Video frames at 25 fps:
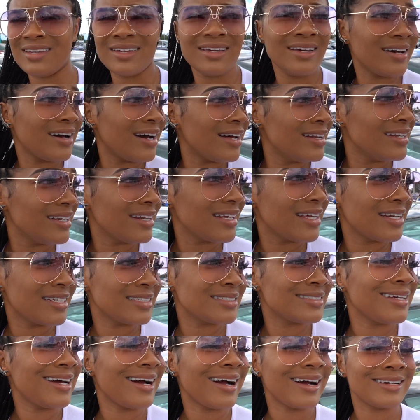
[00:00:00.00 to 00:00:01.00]
yeah, I need to get
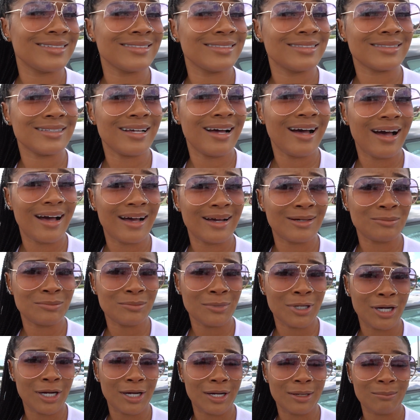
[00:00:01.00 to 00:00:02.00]
inside because it's hot.
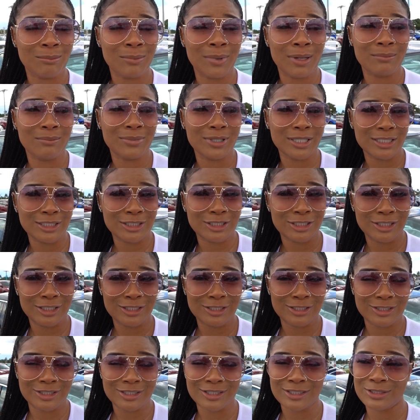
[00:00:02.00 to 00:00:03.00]
My butt
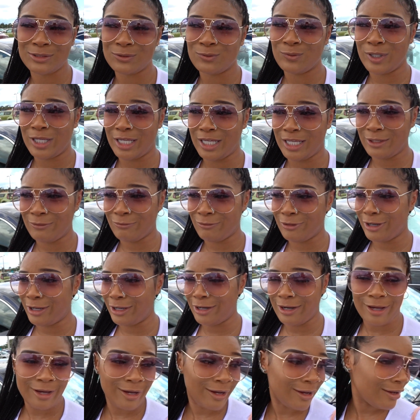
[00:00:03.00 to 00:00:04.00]
cheeks is bleeding
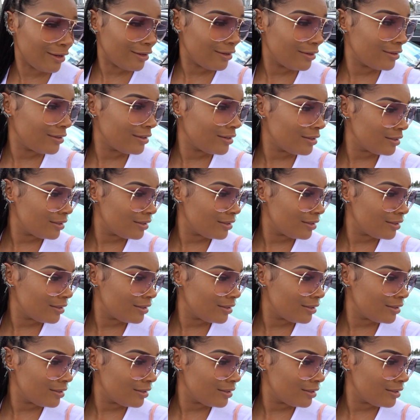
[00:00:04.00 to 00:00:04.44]
right now.